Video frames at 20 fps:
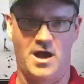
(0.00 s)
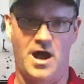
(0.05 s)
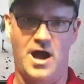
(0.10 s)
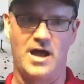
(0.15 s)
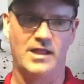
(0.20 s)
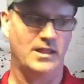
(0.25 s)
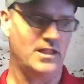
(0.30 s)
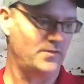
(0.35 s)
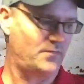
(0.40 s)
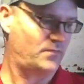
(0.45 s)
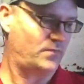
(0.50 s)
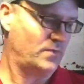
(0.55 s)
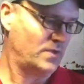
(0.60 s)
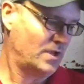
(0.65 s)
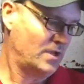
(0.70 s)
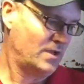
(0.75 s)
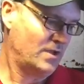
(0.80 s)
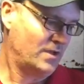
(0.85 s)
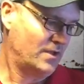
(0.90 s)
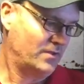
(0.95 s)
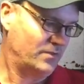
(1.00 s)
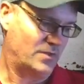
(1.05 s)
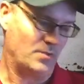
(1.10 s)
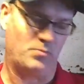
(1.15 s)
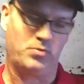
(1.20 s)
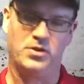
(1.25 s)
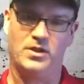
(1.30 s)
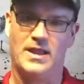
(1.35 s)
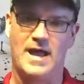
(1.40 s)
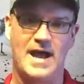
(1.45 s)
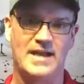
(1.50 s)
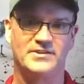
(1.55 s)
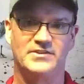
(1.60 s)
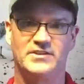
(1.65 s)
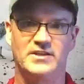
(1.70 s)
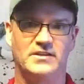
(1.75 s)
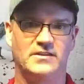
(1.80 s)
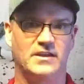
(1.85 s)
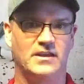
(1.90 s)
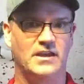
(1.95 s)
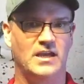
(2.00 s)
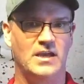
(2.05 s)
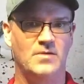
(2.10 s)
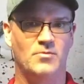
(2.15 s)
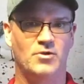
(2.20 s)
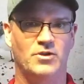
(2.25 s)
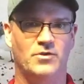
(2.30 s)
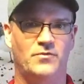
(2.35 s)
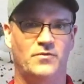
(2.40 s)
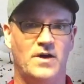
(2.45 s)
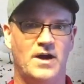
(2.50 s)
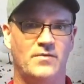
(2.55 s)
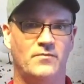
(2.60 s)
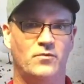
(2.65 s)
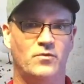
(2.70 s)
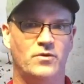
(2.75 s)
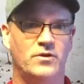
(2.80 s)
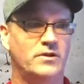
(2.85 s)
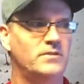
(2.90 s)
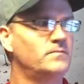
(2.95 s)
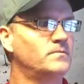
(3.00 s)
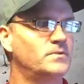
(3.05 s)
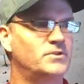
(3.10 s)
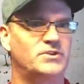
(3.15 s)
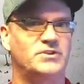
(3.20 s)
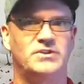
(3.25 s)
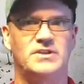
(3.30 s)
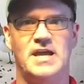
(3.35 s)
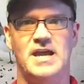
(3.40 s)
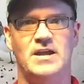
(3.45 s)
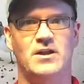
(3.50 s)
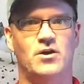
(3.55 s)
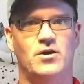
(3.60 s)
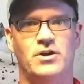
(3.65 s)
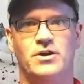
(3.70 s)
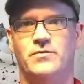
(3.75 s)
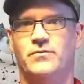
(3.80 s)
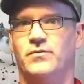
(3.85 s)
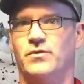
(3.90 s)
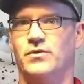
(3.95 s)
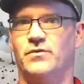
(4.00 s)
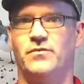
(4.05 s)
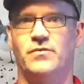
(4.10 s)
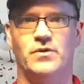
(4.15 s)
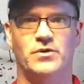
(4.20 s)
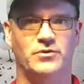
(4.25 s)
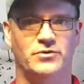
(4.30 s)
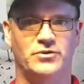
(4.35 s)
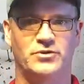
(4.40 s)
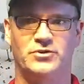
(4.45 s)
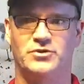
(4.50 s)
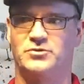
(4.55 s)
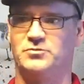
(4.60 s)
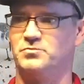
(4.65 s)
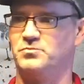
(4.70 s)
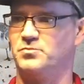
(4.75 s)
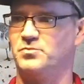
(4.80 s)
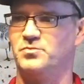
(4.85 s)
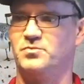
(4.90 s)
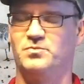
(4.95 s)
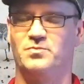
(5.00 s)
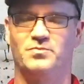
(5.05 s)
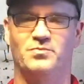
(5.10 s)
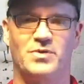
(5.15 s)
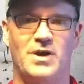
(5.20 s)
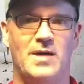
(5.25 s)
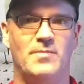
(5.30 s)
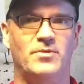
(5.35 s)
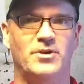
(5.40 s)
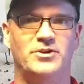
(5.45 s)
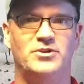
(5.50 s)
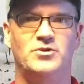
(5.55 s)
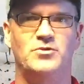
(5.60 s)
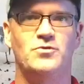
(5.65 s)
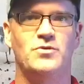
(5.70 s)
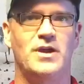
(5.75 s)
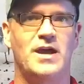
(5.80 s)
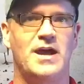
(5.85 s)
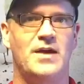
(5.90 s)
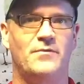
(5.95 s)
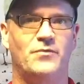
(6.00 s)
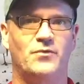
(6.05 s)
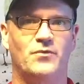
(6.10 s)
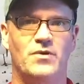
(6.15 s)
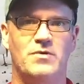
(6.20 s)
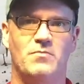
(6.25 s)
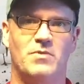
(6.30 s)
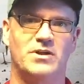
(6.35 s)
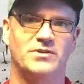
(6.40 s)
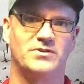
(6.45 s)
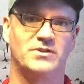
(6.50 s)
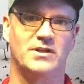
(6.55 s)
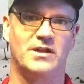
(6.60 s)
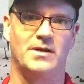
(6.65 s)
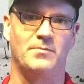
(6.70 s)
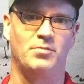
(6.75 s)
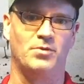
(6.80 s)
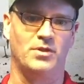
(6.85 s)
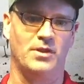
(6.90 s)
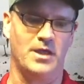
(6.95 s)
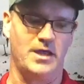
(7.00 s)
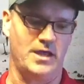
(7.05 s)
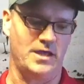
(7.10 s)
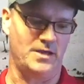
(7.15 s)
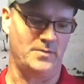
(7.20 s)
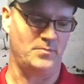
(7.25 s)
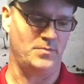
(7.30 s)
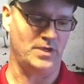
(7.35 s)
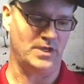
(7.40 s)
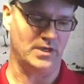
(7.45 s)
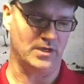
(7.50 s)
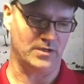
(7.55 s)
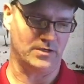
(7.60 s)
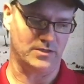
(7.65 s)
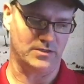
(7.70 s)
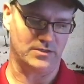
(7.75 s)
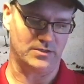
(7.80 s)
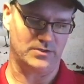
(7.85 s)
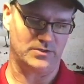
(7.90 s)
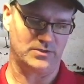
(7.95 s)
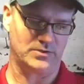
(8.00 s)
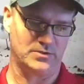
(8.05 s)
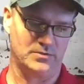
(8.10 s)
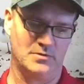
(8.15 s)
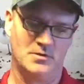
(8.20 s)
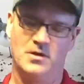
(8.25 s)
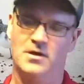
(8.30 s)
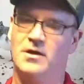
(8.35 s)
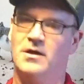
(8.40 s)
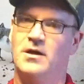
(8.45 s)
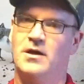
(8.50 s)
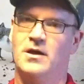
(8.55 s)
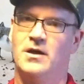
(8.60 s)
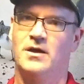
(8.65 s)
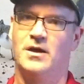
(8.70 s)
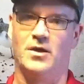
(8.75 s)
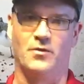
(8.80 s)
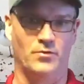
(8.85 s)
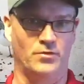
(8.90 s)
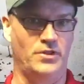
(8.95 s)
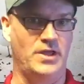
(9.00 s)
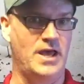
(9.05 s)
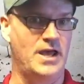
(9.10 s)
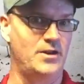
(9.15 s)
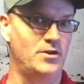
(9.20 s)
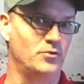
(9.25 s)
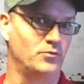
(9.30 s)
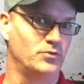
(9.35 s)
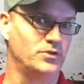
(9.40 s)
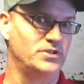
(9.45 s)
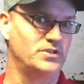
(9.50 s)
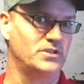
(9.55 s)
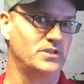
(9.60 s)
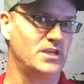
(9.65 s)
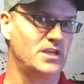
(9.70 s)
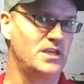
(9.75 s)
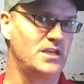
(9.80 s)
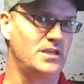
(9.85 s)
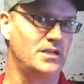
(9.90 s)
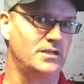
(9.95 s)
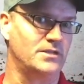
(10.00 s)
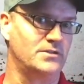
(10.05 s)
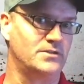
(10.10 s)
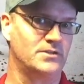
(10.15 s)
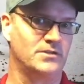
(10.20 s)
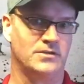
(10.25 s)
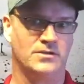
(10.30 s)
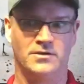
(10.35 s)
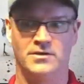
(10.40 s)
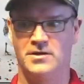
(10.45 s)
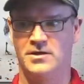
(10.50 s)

I left the plastic that came on the 5-wood, stayed on it for the first probably 2.5, 3 months that I played because I really had no reason to hit it.